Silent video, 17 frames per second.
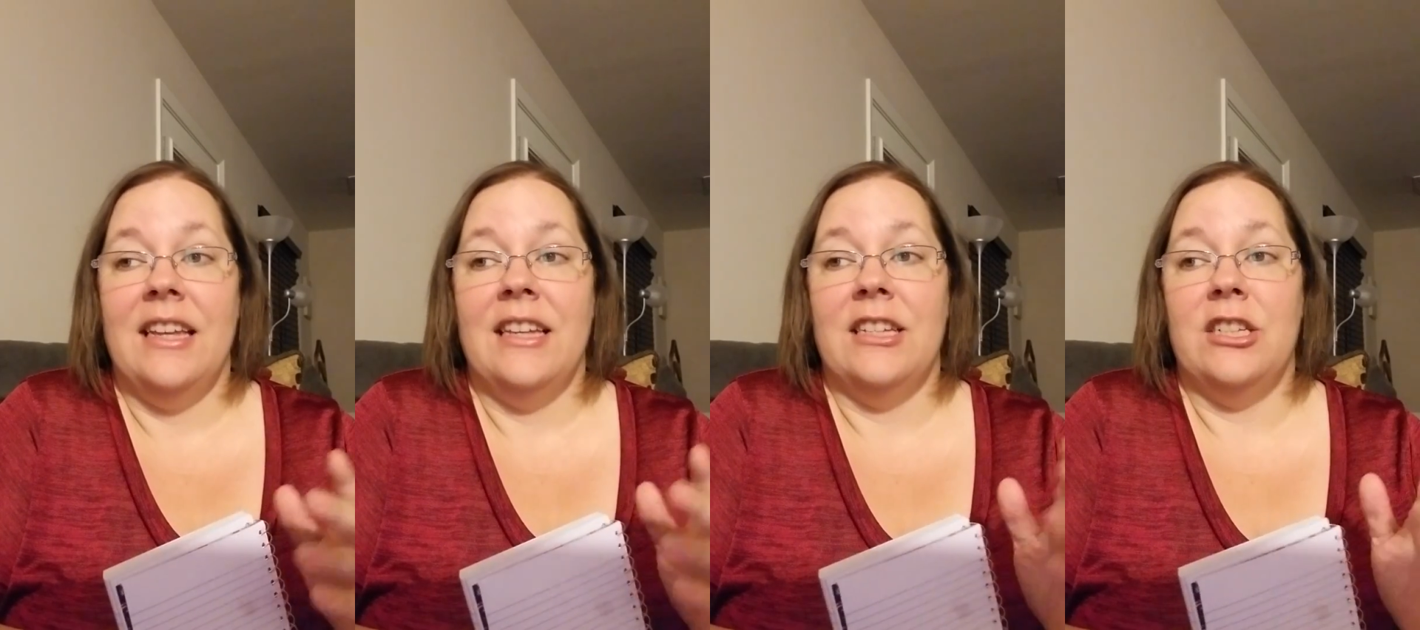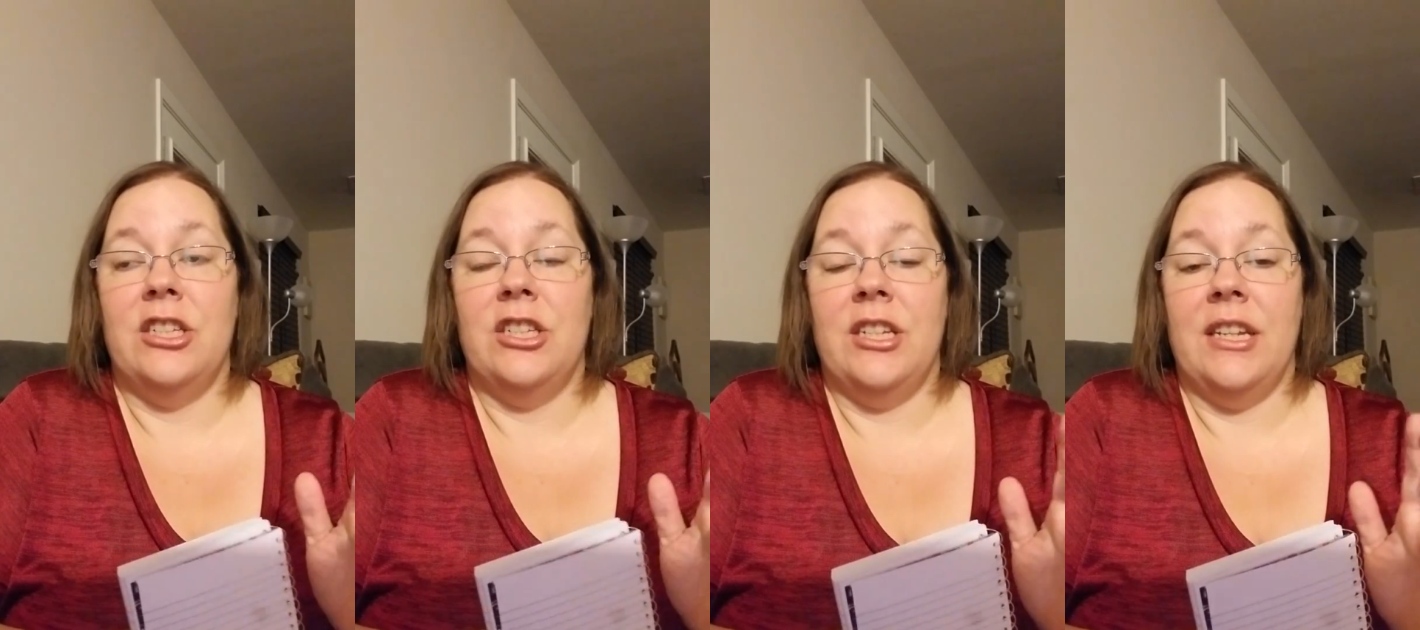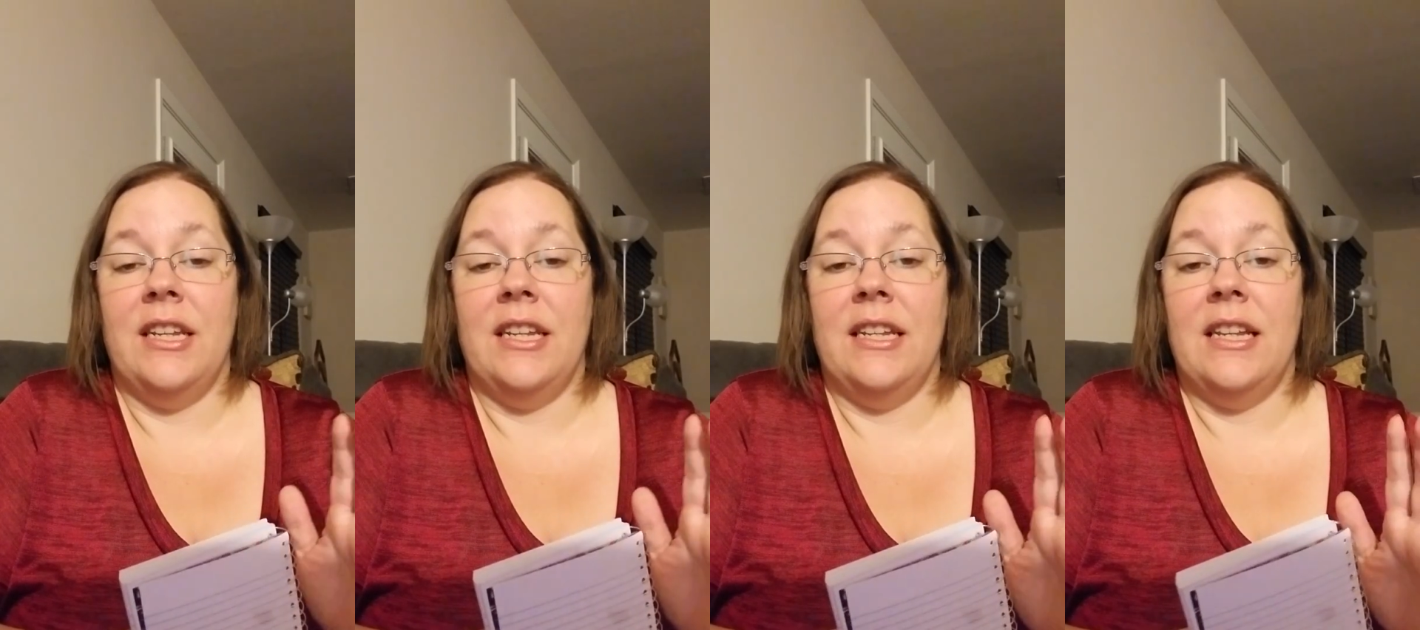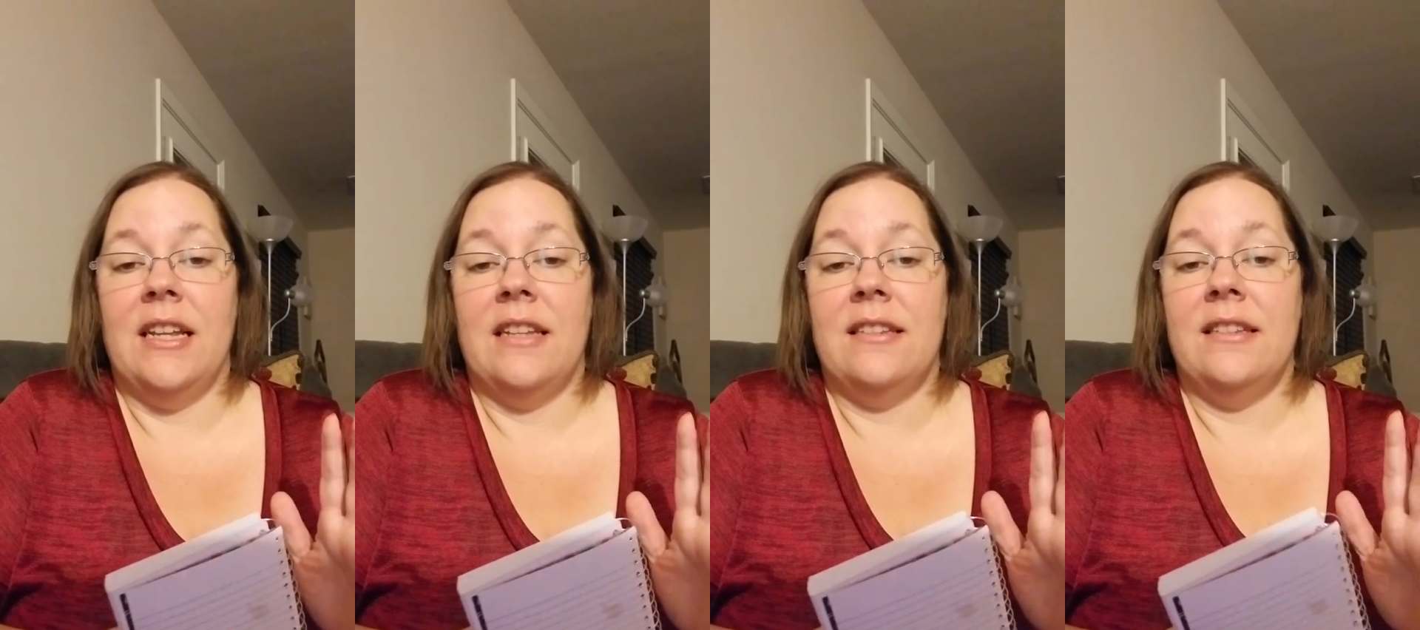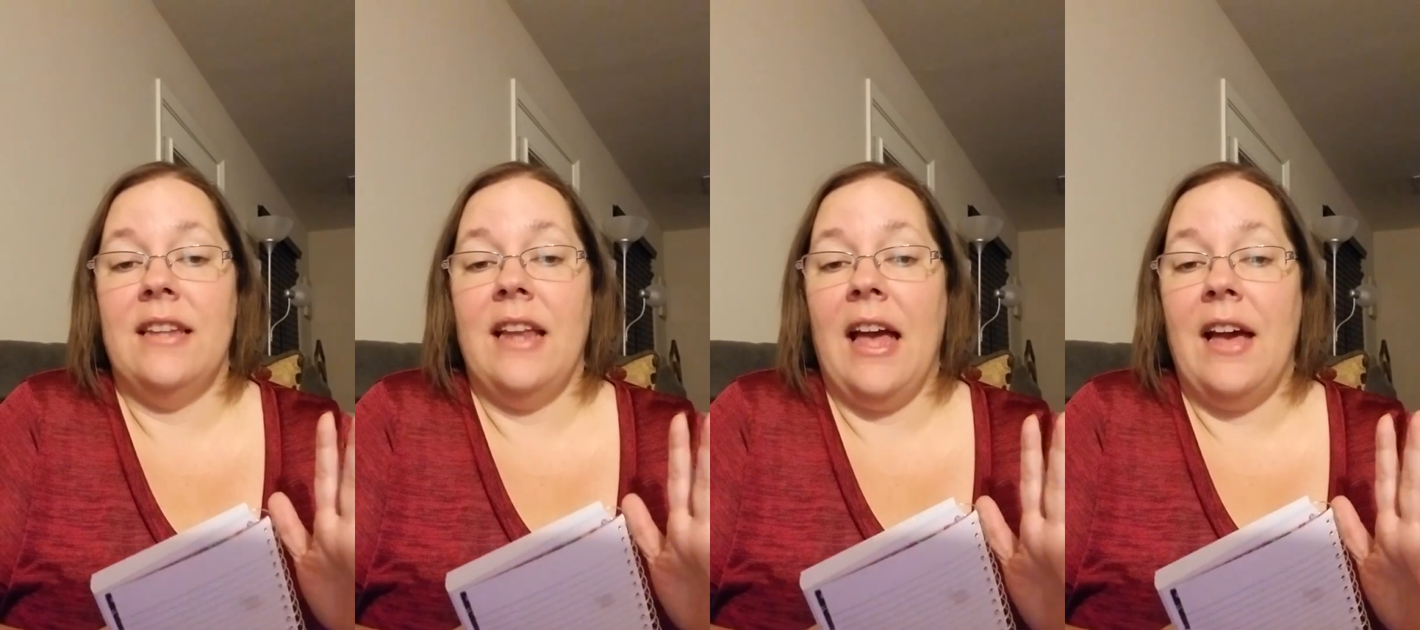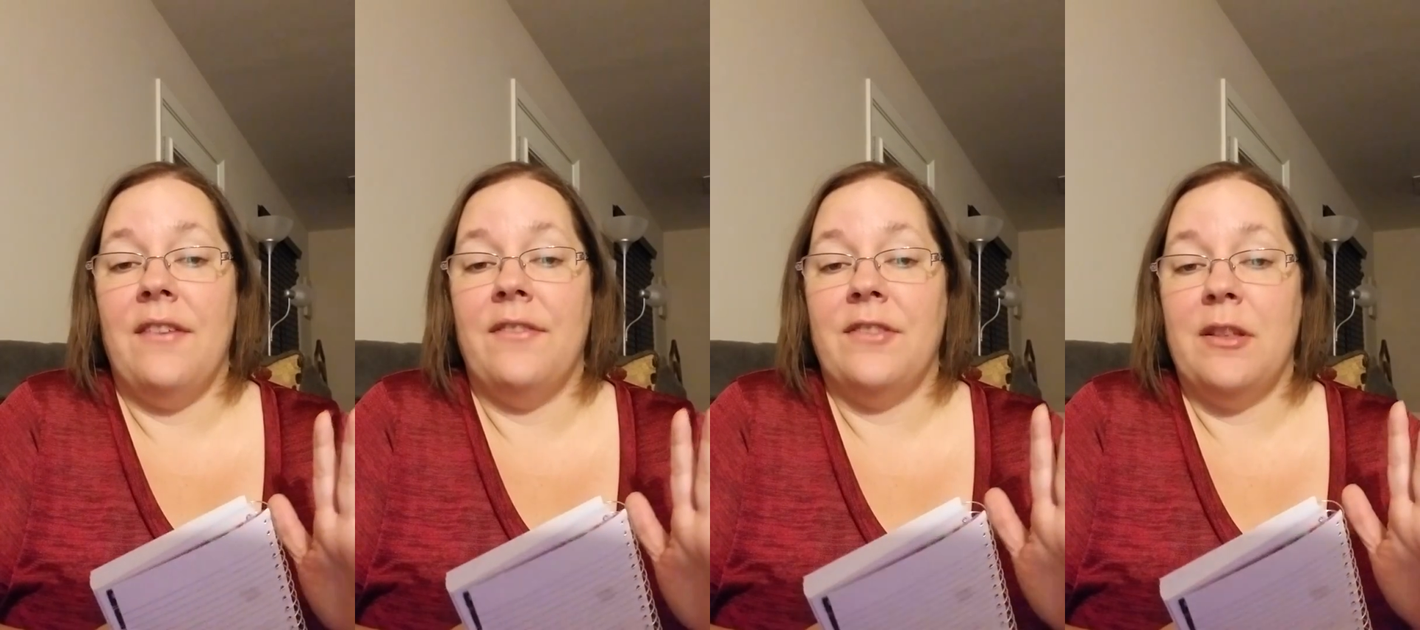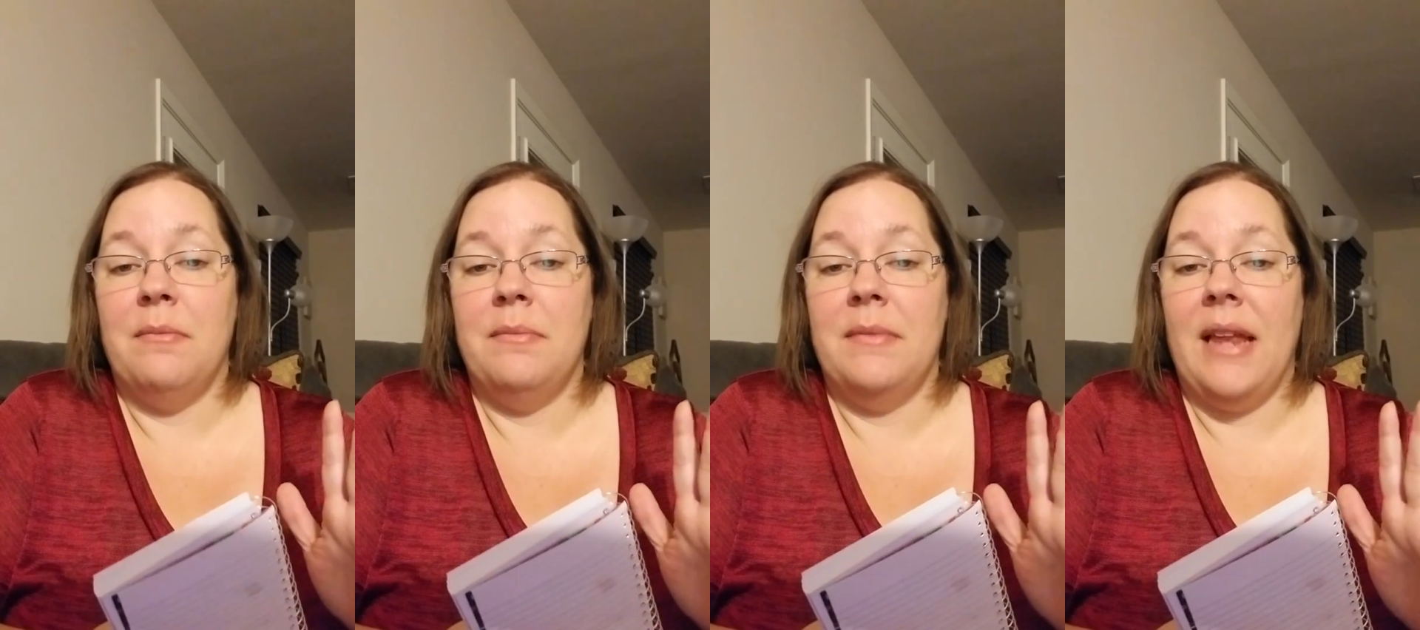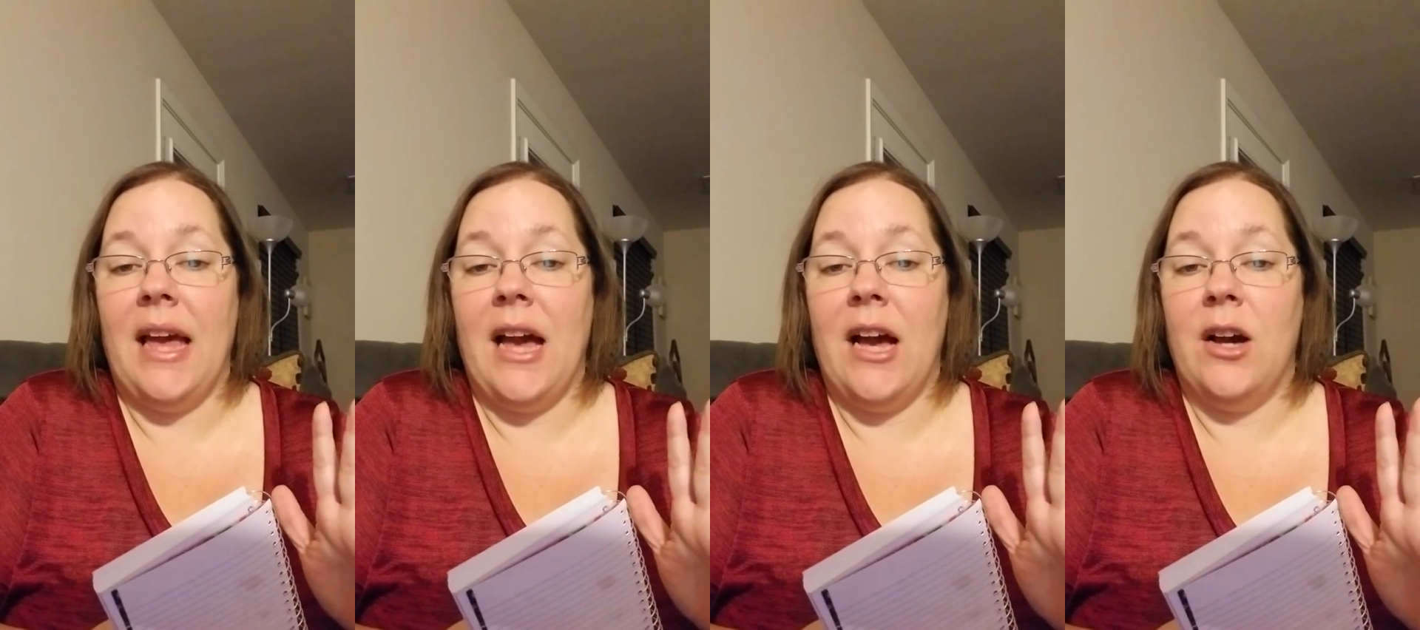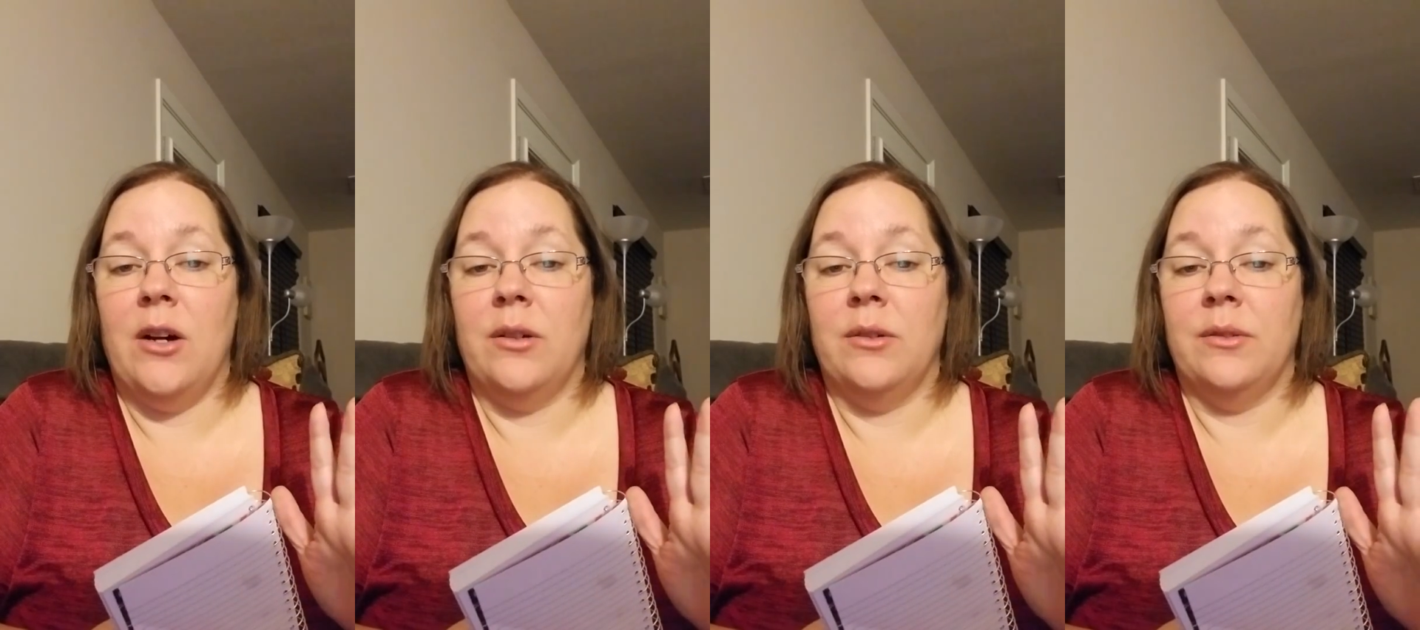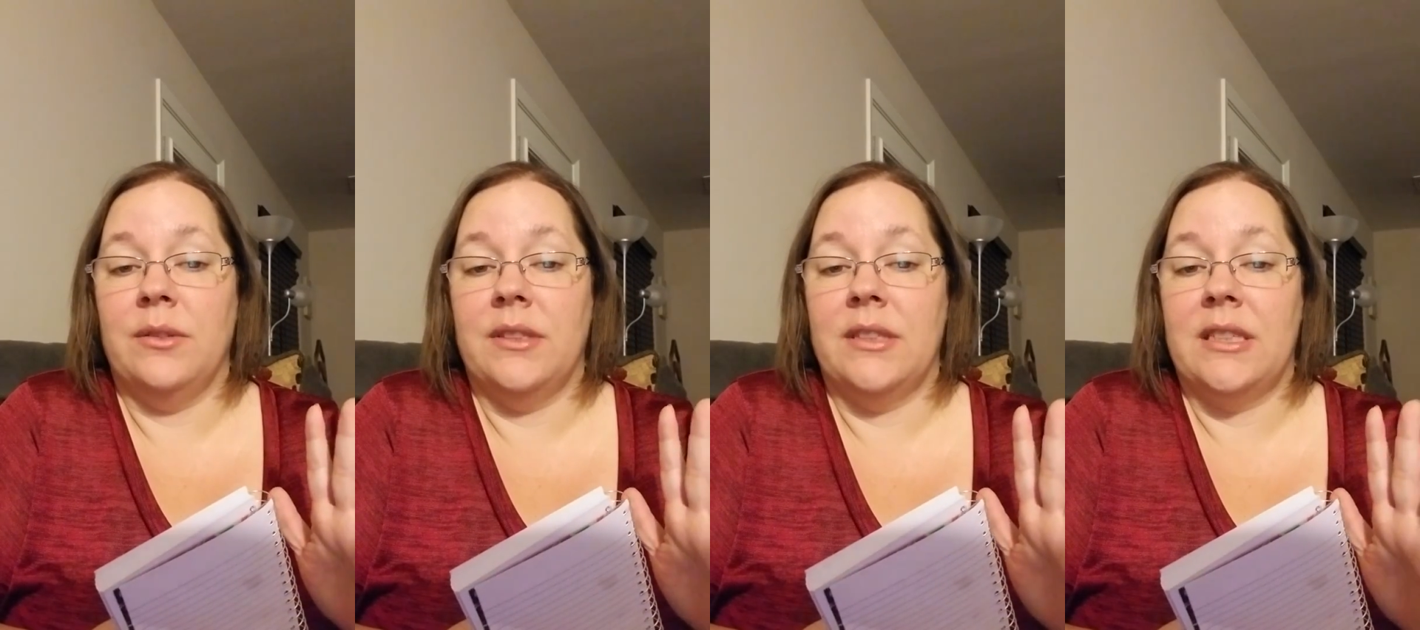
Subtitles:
She doesn't have them down